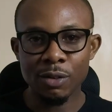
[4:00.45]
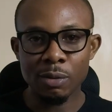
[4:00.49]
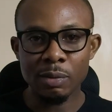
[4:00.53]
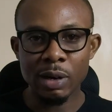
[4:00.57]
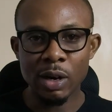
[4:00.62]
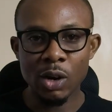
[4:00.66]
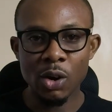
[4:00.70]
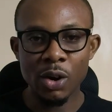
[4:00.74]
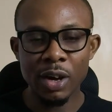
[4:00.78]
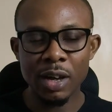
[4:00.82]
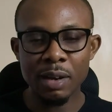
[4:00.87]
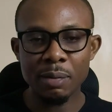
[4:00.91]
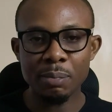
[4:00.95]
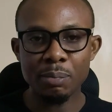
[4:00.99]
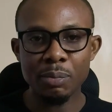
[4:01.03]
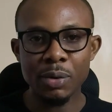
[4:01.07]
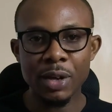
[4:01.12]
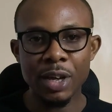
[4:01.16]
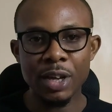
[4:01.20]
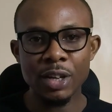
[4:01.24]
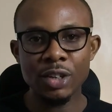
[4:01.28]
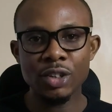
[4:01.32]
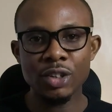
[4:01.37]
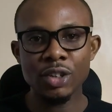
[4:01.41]
from the login
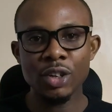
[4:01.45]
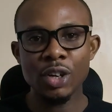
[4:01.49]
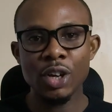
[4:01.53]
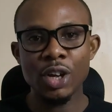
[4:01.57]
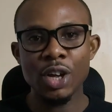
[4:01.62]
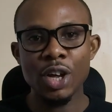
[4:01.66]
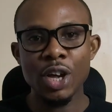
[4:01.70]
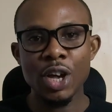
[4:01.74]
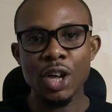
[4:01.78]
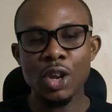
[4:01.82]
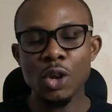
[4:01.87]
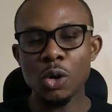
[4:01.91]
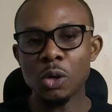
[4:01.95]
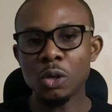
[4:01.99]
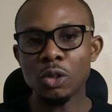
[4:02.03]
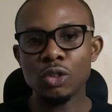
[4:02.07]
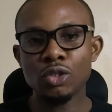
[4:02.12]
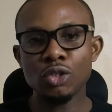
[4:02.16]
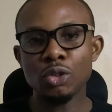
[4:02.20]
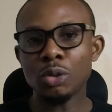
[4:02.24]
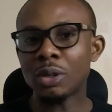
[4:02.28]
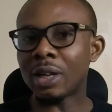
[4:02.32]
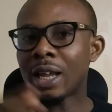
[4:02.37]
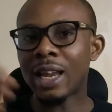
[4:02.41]
page,
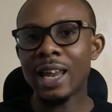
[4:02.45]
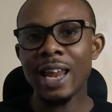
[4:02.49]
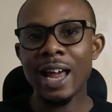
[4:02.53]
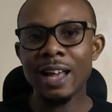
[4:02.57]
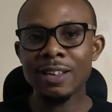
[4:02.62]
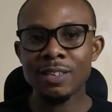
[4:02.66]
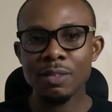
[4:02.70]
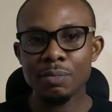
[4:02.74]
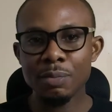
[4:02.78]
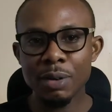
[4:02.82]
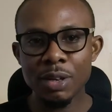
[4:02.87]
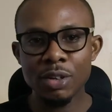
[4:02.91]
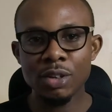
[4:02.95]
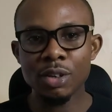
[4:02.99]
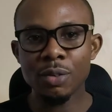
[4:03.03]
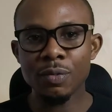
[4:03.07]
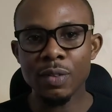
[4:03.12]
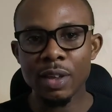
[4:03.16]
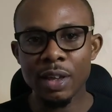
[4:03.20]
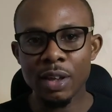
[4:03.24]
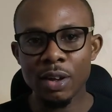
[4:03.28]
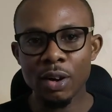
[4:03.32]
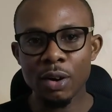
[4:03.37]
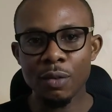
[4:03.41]
to the last page of
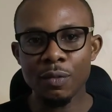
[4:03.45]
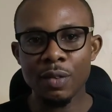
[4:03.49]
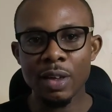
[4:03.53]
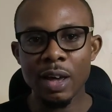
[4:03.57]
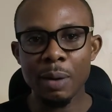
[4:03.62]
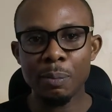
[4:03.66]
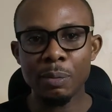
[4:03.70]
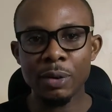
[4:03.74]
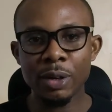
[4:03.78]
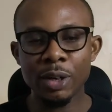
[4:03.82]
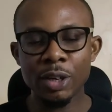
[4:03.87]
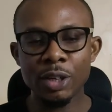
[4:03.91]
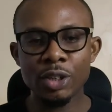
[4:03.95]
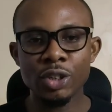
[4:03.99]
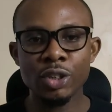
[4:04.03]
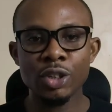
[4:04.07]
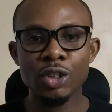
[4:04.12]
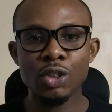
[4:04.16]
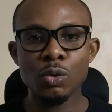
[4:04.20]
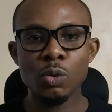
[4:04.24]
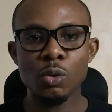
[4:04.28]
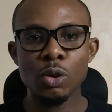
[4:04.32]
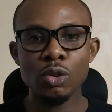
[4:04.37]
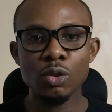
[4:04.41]
the application.
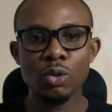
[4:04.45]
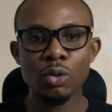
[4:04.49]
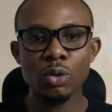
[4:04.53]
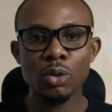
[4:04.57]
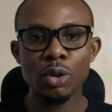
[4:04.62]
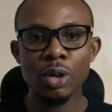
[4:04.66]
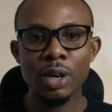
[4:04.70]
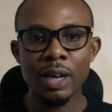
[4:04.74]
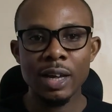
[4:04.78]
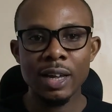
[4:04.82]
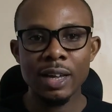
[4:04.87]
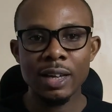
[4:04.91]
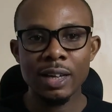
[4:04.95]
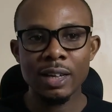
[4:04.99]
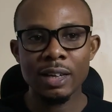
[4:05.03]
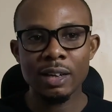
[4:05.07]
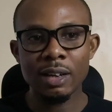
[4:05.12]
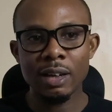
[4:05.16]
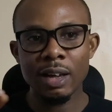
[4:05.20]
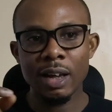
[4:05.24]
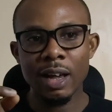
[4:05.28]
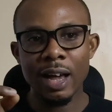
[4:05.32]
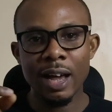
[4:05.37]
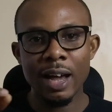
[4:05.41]
You want to
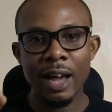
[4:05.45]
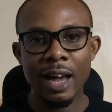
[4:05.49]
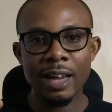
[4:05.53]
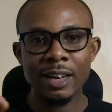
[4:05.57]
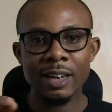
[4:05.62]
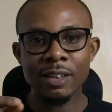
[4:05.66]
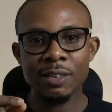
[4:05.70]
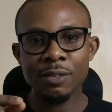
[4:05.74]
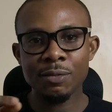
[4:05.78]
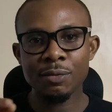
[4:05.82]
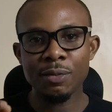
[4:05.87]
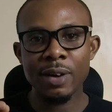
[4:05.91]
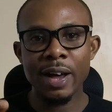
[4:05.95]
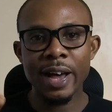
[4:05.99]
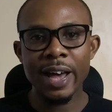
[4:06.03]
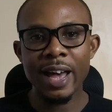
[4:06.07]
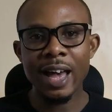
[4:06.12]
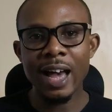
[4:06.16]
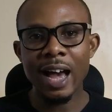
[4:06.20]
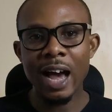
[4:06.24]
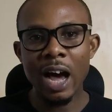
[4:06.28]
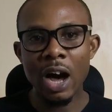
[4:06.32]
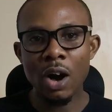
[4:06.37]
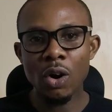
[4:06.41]
identify
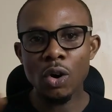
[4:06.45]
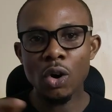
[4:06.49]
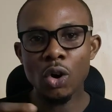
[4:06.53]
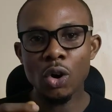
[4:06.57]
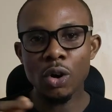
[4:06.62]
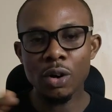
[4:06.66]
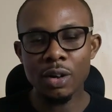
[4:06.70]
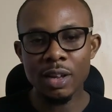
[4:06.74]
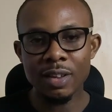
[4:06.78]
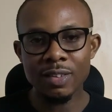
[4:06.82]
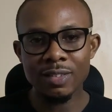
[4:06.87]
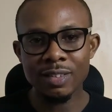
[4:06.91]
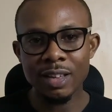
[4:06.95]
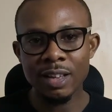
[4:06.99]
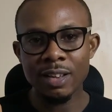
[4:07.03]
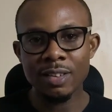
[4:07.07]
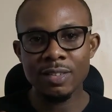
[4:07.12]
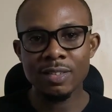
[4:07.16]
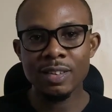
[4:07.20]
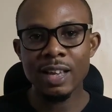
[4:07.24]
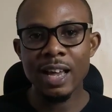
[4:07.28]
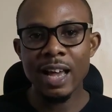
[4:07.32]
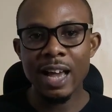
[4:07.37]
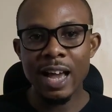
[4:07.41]
how all these
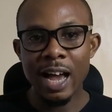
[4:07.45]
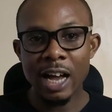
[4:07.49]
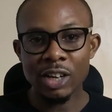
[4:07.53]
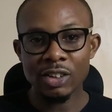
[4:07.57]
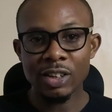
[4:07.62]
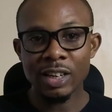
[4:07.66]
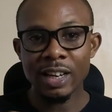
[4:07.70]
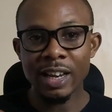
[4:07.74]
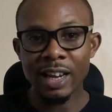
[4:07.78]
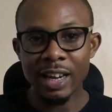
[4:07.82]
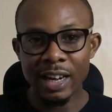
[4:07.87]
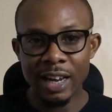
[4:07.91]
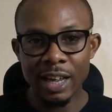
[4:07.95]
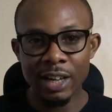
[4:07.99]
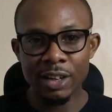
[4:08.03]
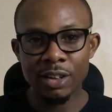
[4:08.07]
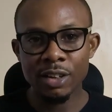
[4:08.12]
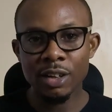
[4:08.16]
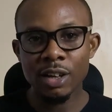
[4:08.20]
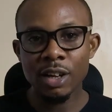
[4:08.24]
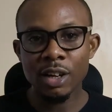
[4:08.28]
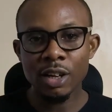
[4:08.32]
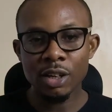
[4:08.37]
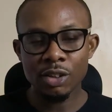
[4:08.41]
things actually link
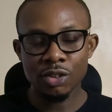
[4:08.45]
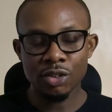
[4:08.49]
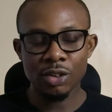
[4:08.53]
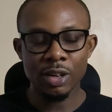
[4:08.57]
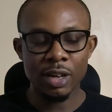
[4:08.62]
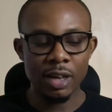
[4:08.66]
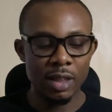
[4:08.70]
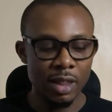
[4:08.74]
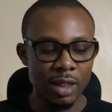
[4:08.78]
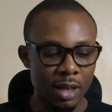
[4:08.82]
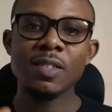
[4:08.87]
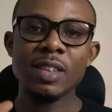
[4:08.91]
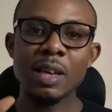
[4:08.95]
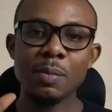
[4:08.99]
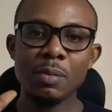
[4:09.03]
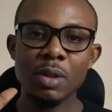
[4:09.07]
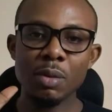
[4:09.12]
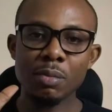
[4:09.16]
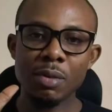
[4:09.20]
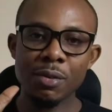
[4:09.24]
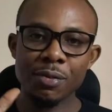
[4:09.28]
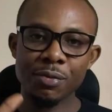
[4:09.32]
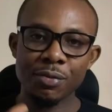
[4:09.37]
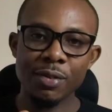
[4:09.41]
together. Step
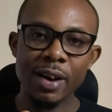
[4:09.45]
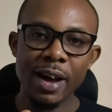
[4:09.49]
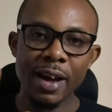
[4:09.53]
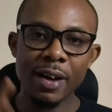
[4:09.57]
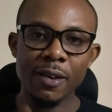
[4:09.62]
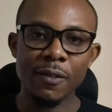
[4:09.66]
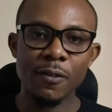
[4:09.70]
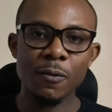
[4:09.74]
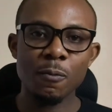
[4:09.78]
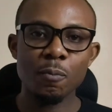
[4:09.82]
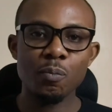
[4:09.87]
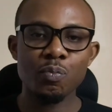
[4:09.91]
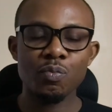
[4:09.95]
number 5,